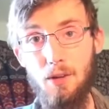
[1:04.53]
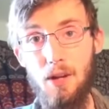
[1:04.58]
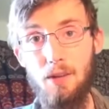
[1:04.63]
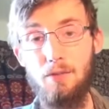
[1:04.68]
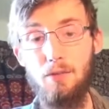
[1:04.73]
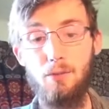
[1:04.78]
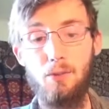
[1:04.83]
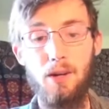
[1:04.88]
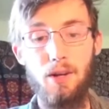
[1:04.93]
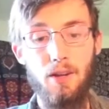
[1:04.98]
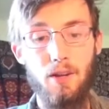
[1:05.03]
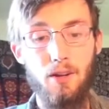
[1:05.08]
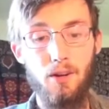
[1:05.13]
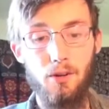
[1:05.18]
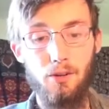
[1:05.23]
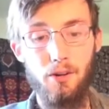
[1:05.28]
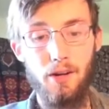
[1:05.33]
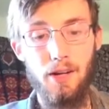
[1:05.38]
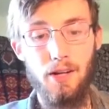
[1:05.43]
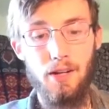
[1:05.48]
you haven't read it
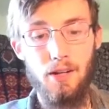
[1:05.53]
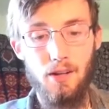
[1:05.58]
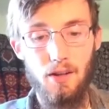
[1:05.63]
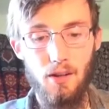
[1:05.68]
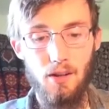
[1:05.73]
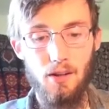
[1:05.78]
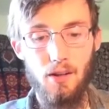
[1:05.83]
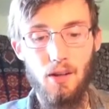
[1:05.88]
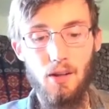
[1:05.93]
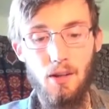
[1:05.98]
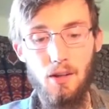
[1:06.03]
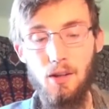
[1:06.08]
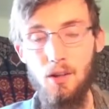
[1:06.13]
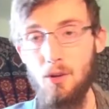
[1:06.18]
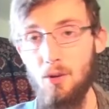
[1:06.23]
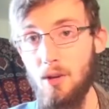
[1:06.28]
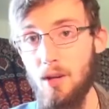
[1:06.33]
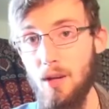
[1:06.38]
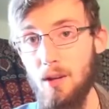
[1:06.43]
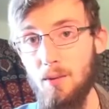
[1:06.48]
already,
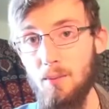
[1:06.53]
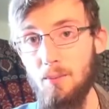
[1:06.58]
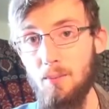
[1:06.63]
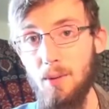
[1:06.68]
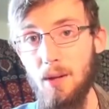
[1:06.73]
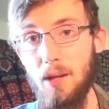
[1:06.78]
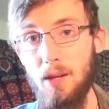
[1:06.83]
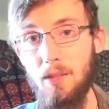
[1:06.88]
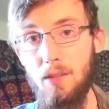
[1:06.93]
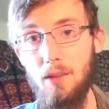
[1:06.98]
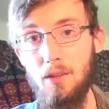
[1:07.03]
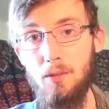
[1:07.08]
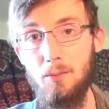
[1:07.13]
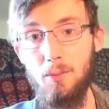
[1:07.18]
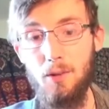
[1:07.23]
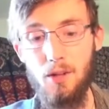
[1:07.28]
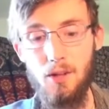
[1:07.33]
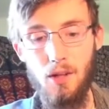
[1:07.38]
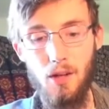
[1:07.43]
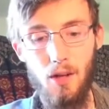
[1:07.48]
you can pick this
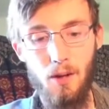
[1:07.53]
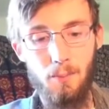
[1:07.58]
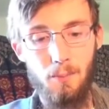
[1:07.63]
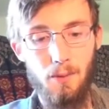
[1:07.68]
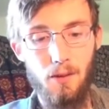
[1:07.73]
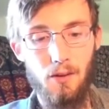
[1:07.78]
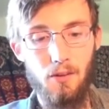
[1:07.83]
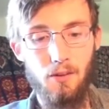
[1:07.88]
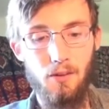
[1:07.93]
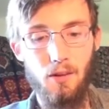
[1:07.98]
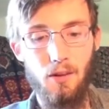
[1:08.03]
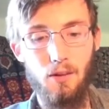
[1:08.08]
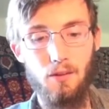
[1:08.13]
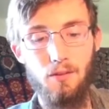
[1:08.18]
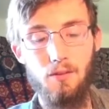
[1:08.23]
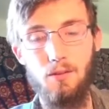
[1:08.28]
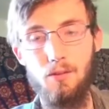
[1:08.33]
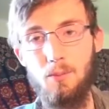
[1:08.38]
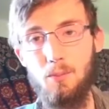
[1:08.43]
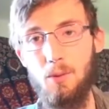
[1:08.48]
book up. It's a
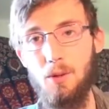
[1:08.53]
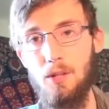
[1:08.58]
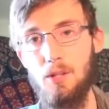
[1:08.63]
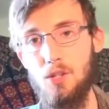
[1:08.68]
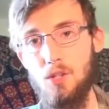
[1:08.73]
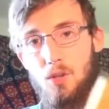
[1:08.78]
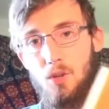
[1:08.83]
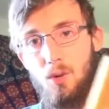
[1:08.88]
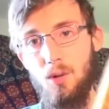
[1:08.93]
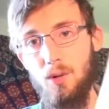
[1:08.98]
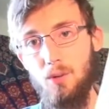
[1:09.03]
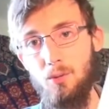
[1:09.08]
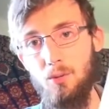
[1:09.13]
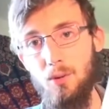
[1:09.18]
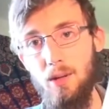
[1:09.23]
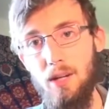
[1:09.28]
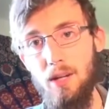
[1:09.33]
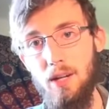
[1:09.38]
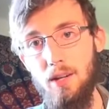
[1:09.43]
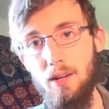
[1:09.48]
pretty short
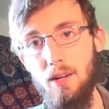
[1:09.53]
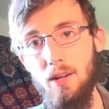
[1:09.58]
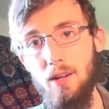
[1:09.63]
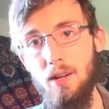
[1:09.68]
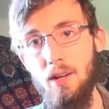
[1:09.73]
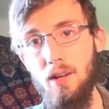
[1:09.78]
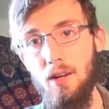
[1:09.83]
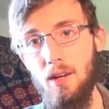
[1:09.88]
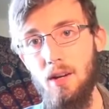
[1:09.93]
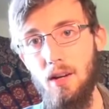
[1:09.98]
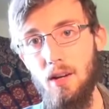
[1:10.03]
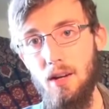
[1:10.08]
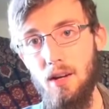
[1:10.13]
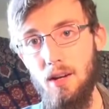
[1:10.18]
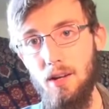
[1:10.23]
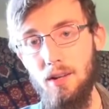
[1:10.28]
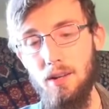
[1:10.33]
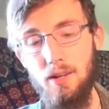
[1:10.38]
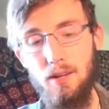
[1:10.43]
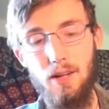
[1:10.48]
read,
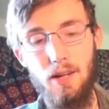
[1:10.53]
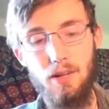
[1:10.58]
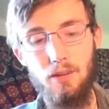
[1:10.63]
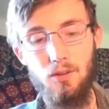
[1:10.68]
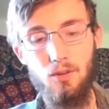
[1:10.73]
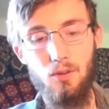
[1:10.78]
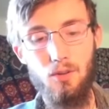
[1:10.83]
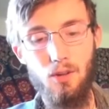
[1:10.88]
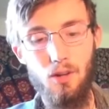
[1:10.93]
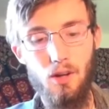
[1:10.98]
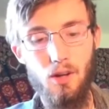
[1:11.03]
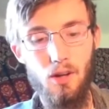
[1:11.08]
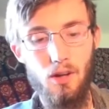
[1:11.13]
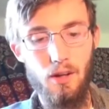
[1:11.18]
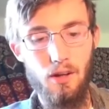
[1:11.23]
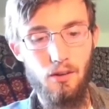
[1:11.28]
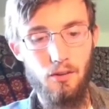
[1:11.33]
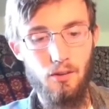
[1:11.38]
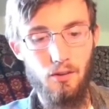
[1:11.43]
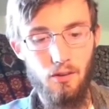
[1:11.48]
not too
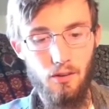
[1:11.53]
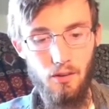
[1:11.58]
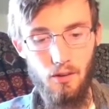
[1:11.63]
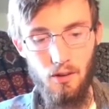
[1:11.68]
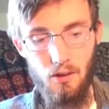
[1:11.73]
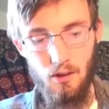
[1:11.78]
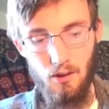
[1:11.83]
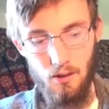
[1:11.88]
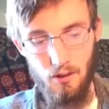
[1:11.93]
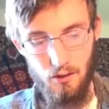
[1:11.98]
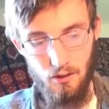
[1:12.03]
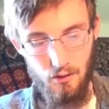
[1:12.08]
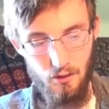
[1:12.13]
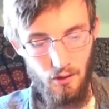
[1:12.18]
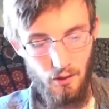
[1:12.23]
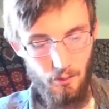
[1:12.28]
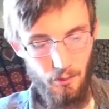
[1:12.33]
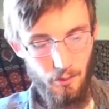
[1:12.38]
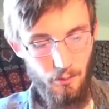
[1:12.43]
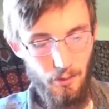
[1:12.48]
long. Let's
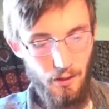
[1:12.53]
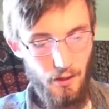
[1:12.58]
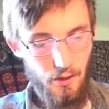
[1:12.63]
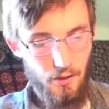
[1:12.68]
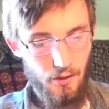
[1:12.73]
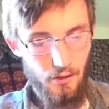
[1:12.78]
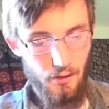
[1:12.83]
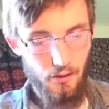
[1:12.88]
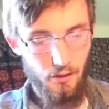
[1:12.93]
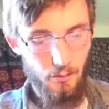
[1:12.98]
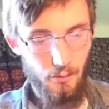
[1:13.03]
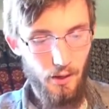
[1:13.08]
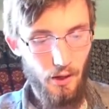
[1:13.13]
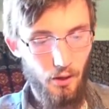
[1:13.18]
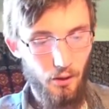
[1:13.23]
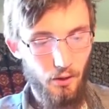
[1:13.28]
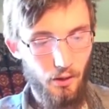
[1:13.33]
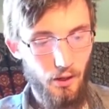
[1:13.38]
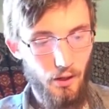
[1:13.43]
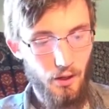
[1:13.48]
see how many pages. It's
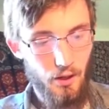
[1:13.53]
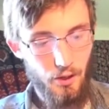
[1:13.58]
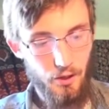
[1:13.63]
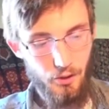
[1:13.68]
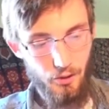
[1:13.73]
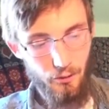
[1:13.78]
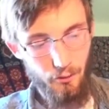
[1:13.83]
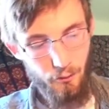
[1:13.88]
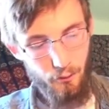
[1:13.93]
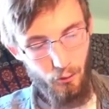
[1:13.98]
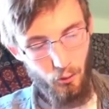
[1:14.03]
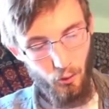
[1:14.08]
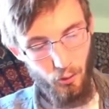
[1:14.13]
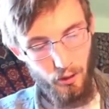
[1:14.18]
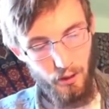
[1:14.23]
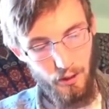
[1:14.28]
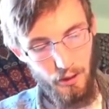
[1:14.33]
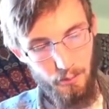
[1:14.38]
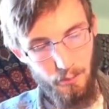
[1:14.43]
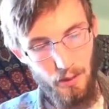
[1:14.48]
about
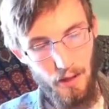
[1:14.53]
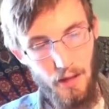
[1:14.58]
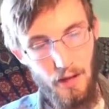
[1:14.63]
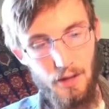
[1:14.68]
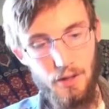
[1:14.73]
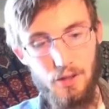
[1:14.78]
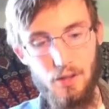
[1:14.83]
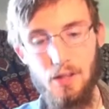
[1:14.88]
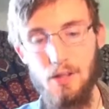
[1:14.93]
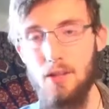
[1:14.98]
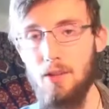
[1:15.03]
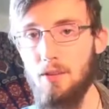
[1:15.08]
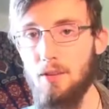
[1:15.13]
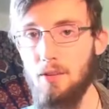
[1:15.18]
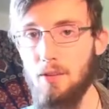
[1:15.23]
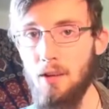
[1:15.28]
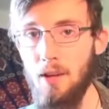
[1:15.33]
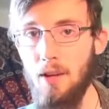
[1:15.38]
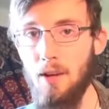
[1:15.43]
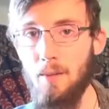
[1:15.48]
140
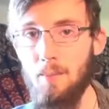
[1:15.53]
pages,